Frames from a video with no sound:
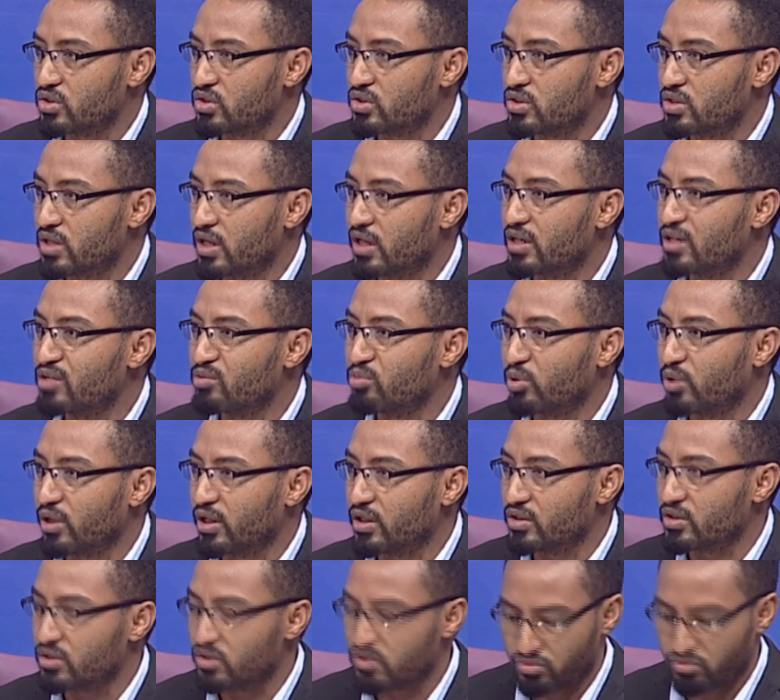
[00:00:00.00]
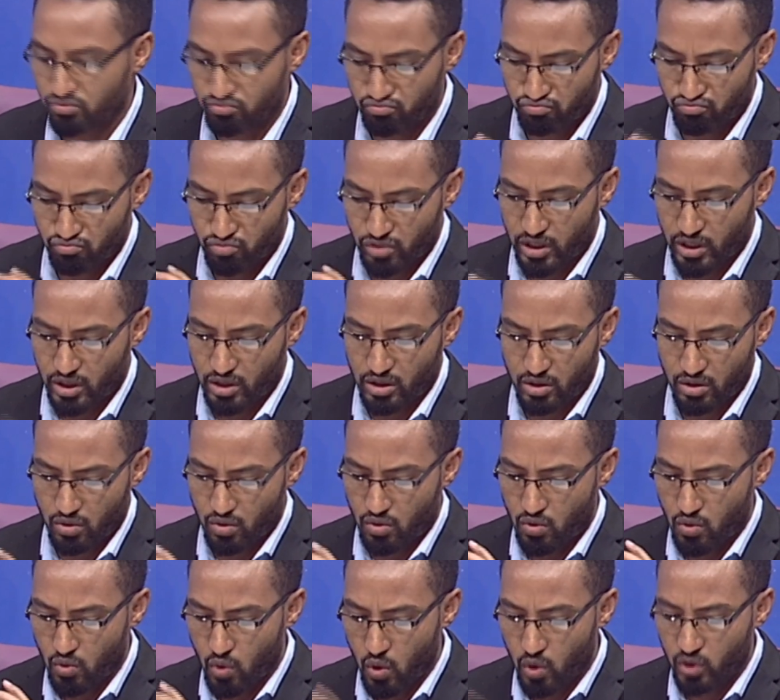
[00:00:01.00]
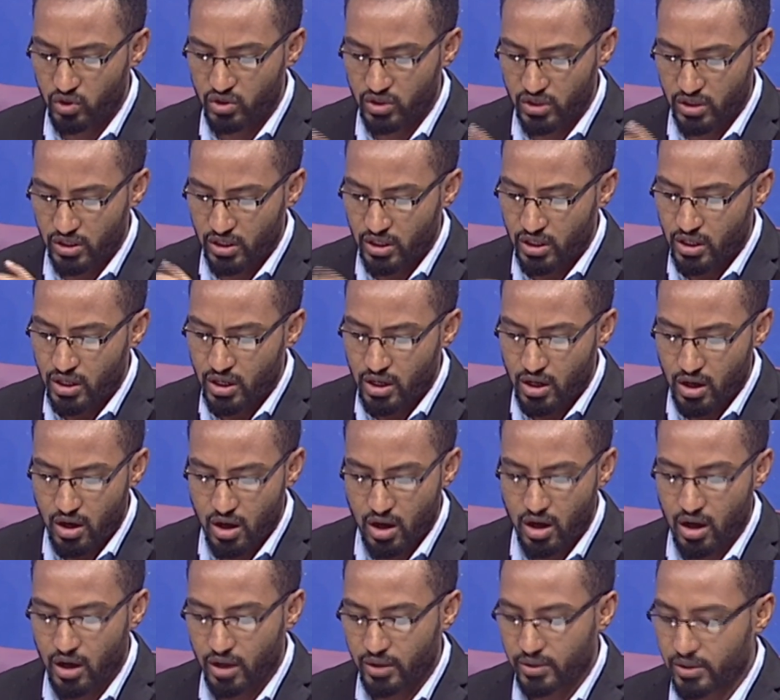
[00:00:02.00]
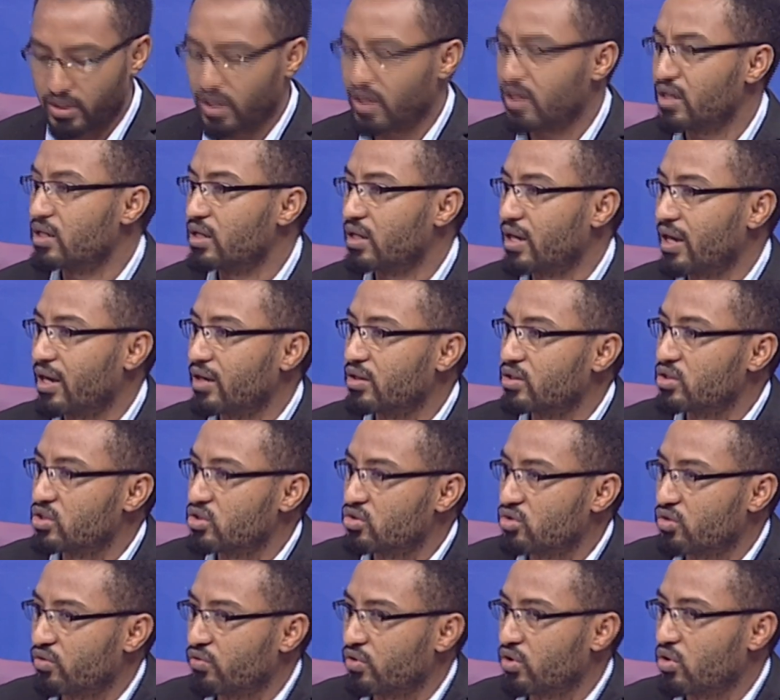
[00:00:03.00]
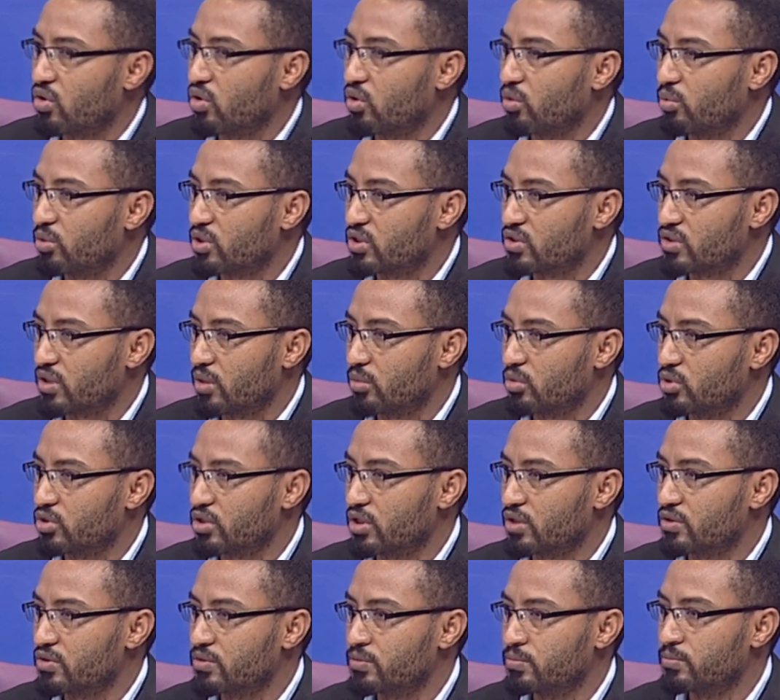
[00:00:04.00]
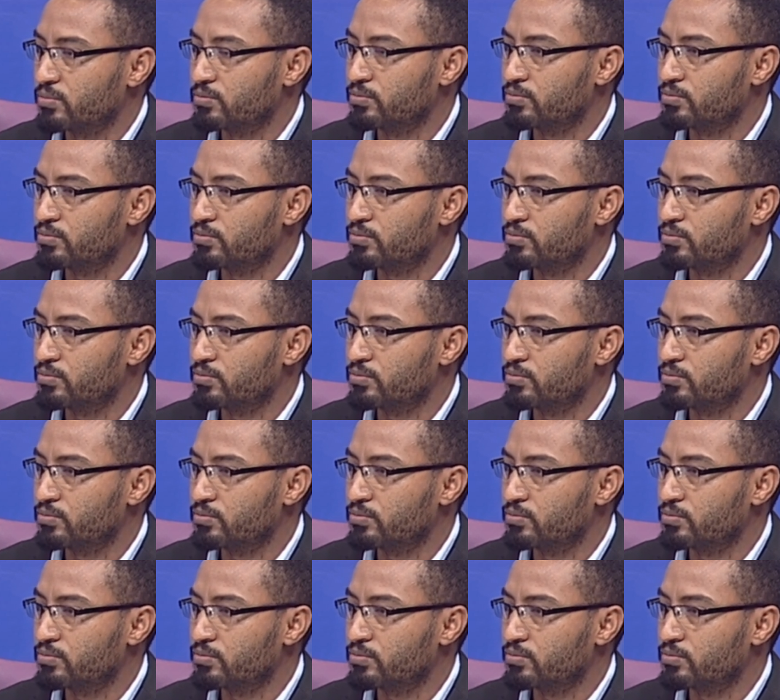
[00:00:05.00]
is taking place, or what are the indicators of economic sabotage?